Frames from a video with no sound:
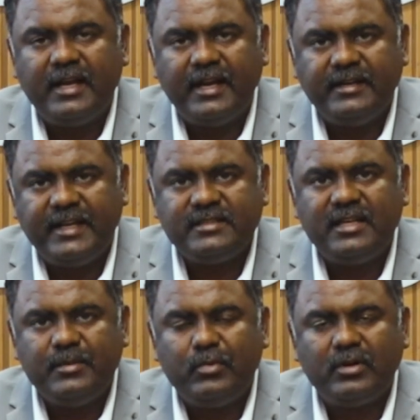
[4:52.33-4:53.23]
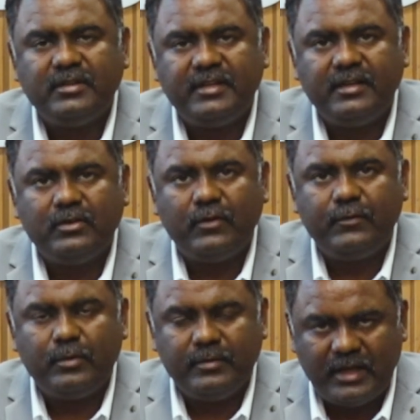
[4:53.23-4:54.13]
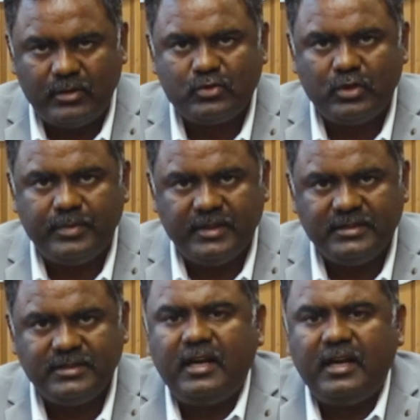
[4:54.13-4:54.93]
And next important thing of nanoscope is,